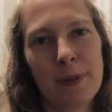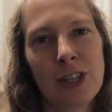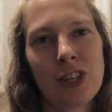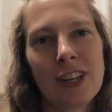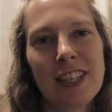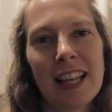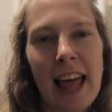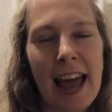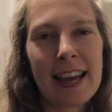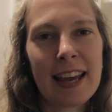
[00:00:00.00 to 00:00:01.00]
Be sure to
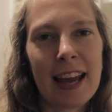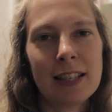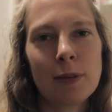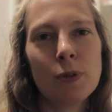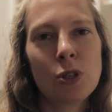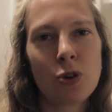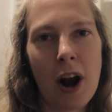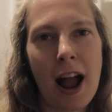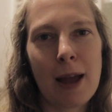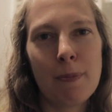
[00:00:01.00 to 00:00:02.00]
like and
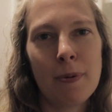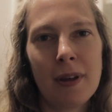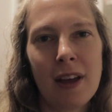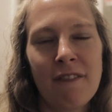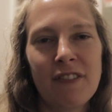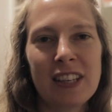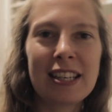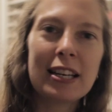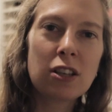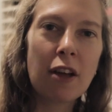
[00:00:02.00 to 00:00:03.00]
subscribe and
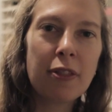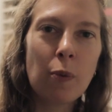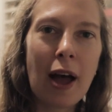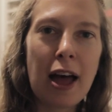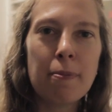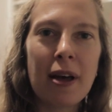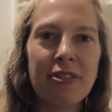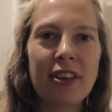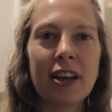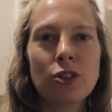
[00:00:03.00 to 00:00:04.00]
visit us on the web
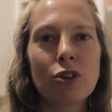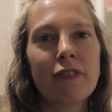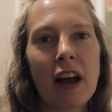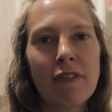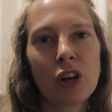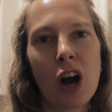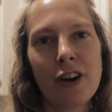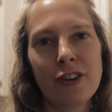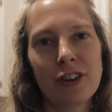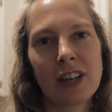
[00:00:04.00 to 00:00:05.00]
at
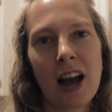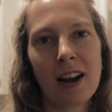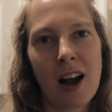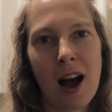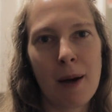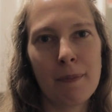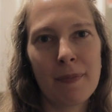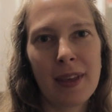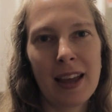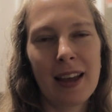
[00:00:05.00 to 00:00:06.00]
thesurvivalgardener.com.
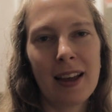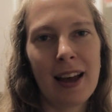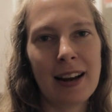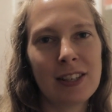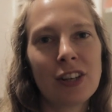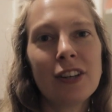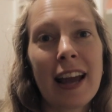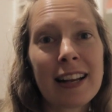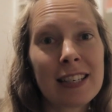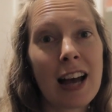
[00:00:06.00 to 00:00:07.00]
And until
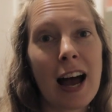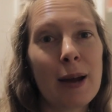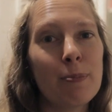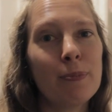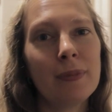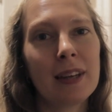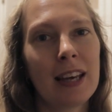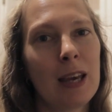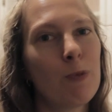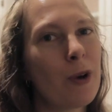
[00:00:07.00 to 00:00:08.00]
next time,
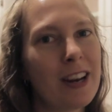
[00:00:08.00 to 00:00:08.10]
keep